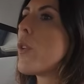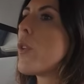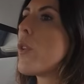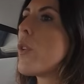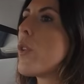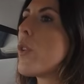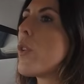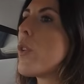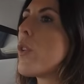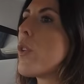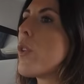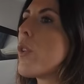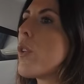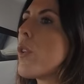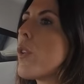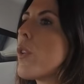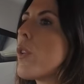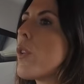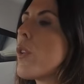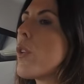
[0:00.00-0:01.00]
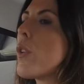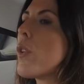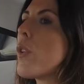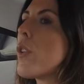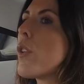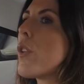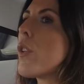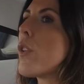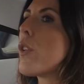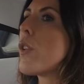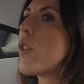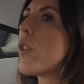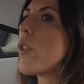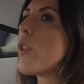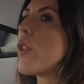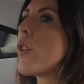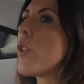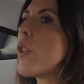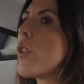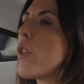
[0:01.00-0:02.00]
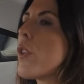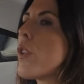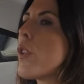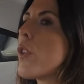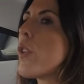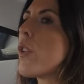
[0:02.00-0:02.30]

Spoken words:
This person isn't speaking.